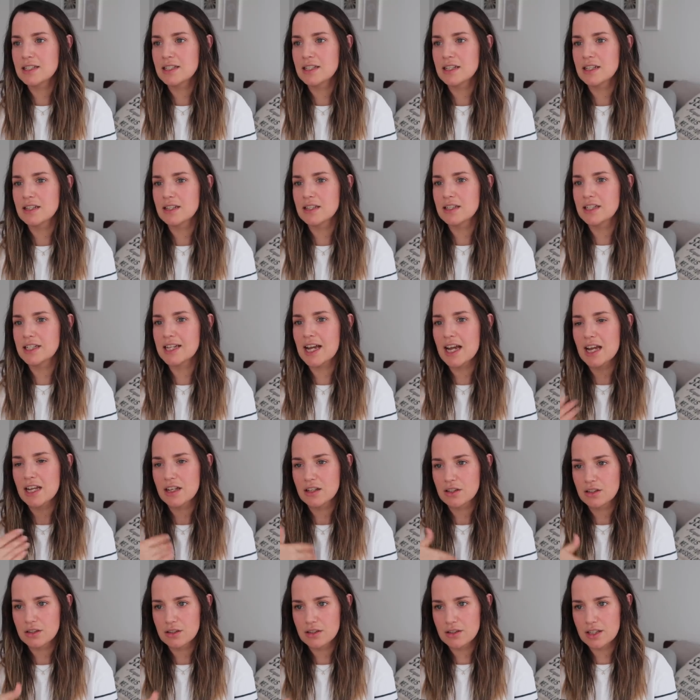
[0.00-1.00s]
But yeah.
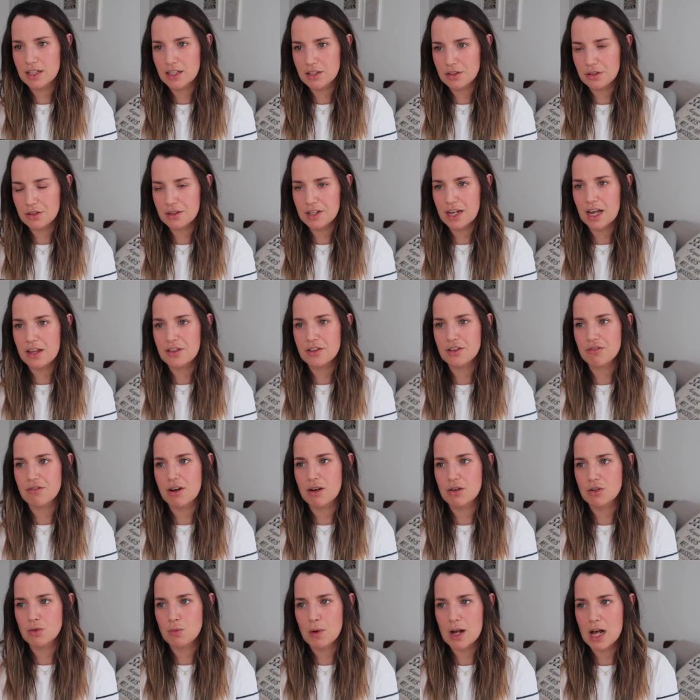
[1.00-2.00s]
They took the catheter
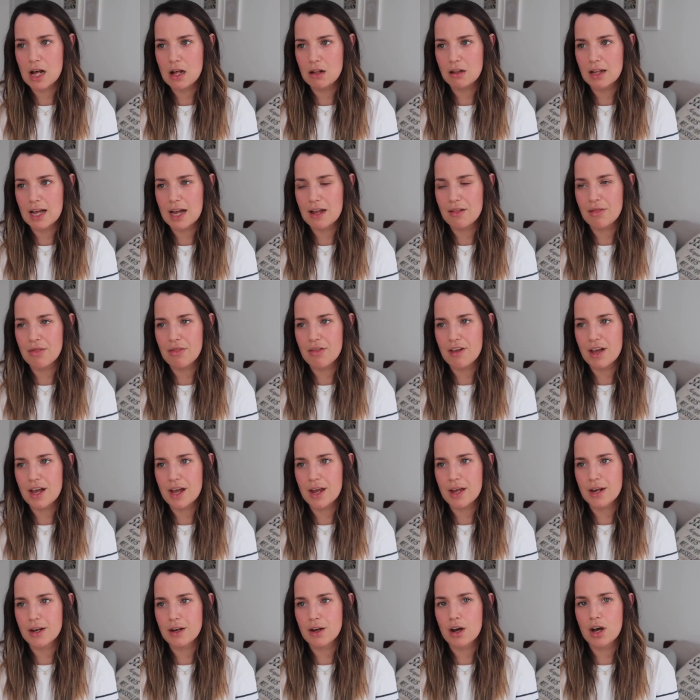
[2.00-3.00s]
out as well, and
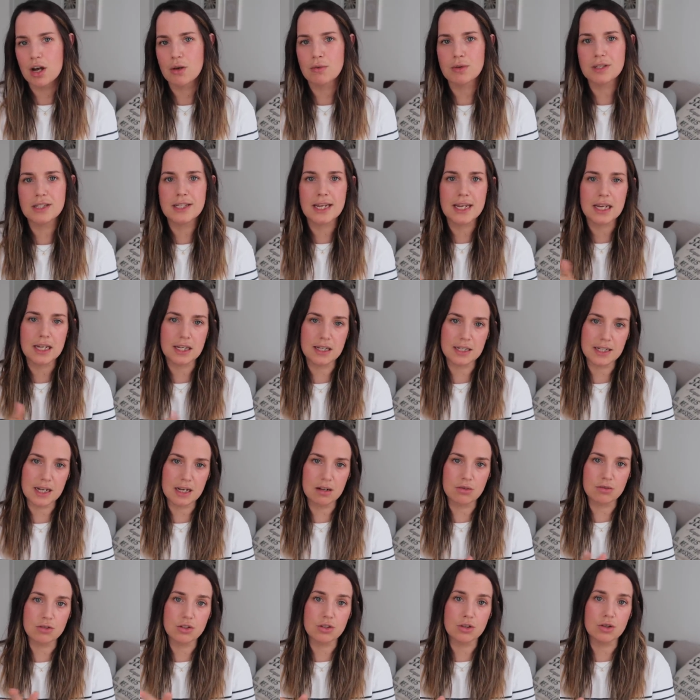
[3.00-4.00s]
then I was taken
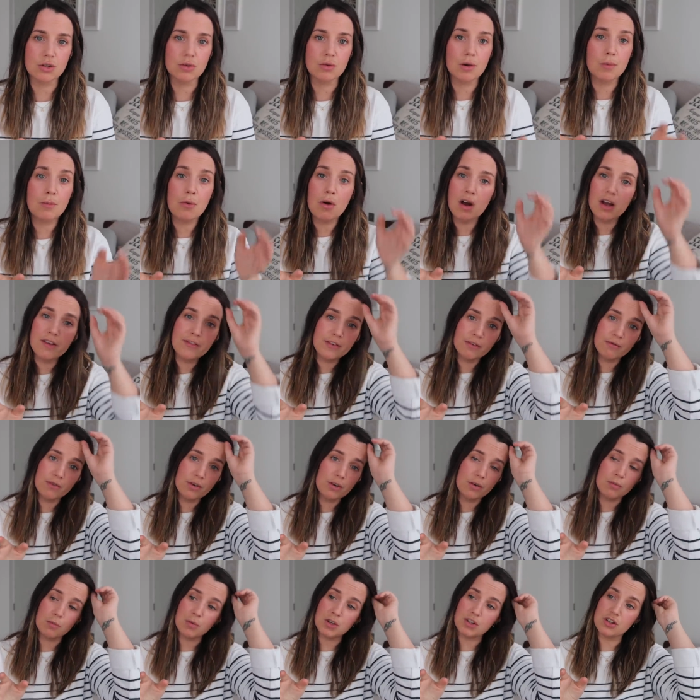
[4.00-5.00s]
down to a private
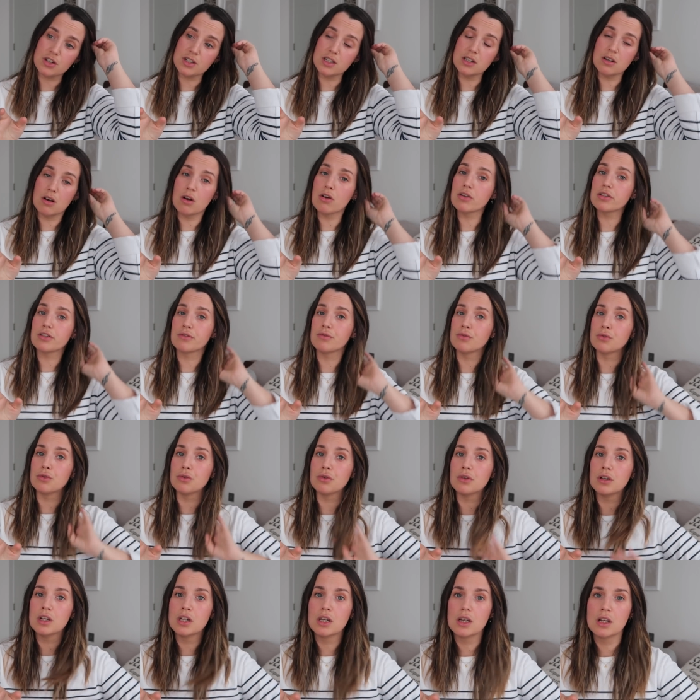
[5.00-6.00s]
room, which I didn't ask
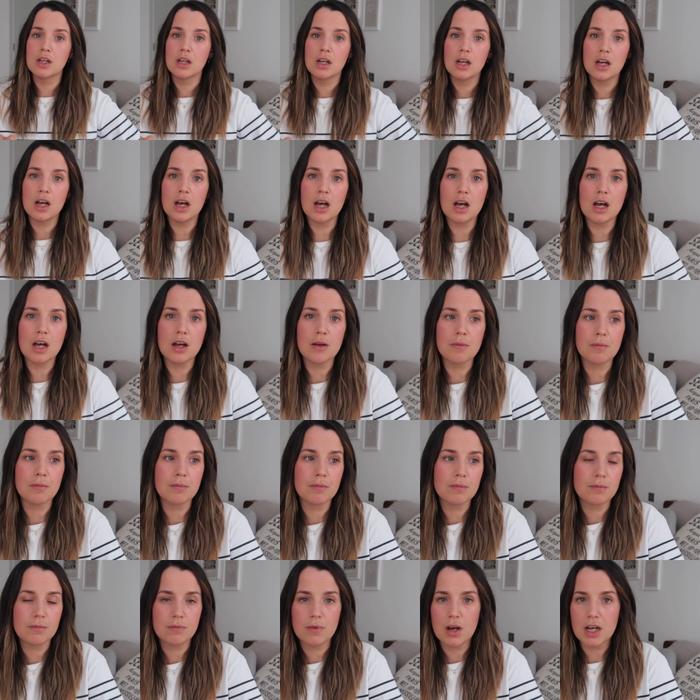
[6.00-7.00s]
for.
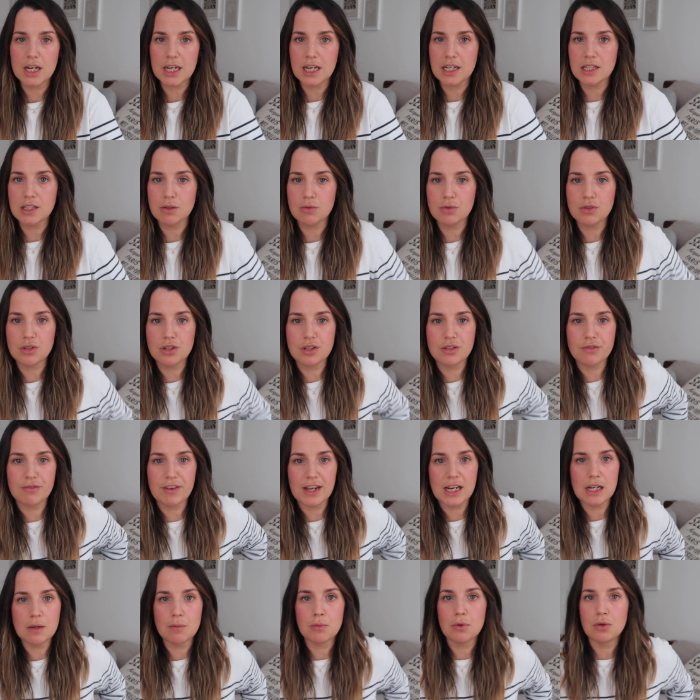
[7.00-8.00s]
I guess it was just
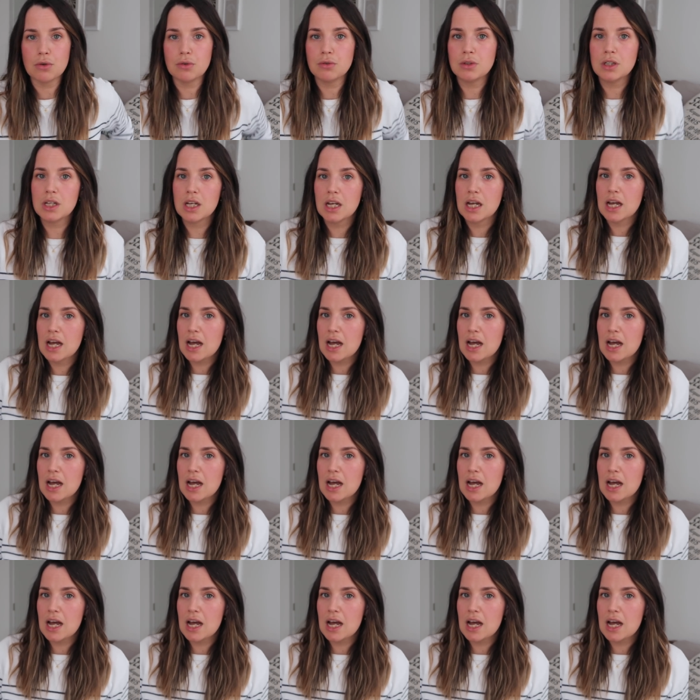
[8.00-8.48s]
available.